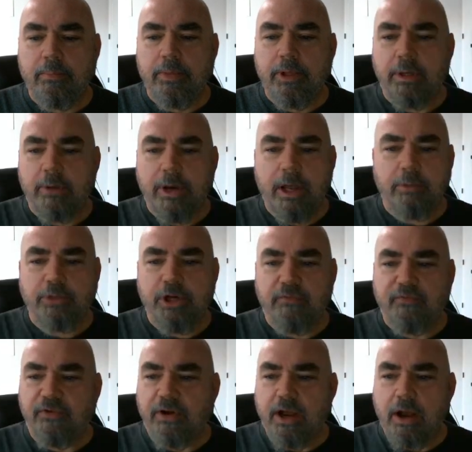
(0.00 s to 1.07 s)
But now I'm trying
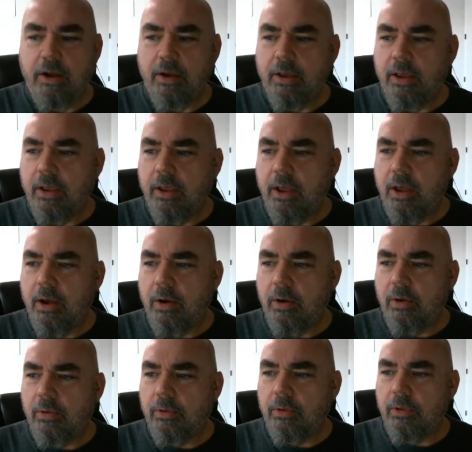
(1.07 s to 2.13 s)
to figure out,
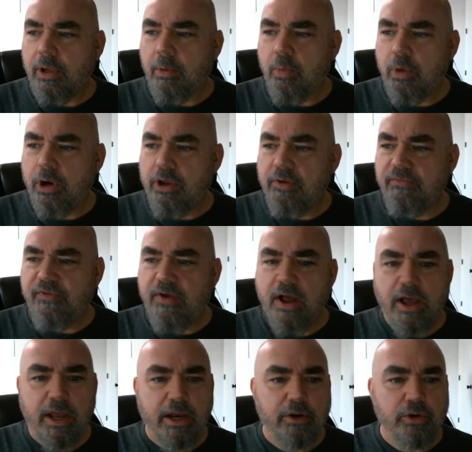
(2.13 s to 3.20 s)
where do you
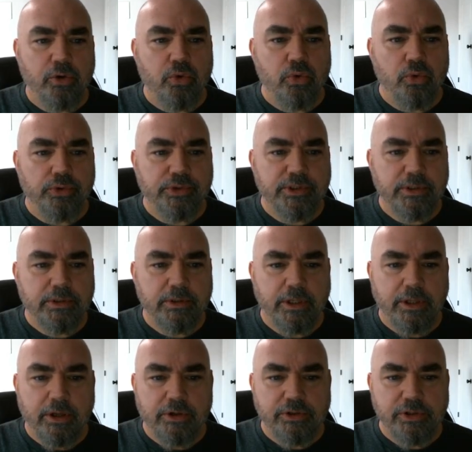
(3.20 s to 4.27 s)
find tools?
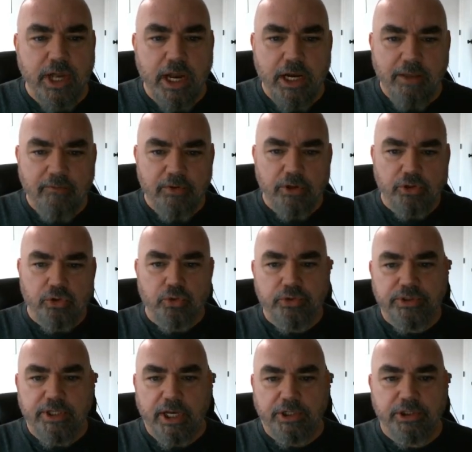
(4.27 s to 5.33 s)
There's not even a tool
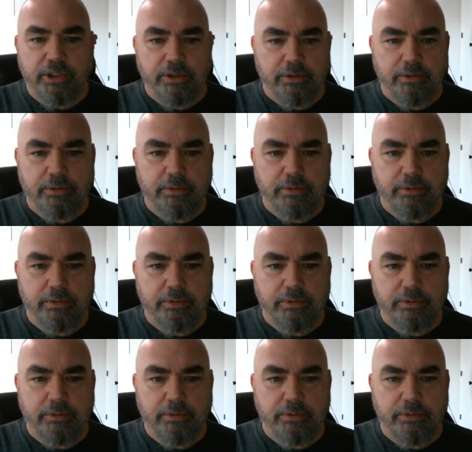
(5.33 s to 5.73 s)
section.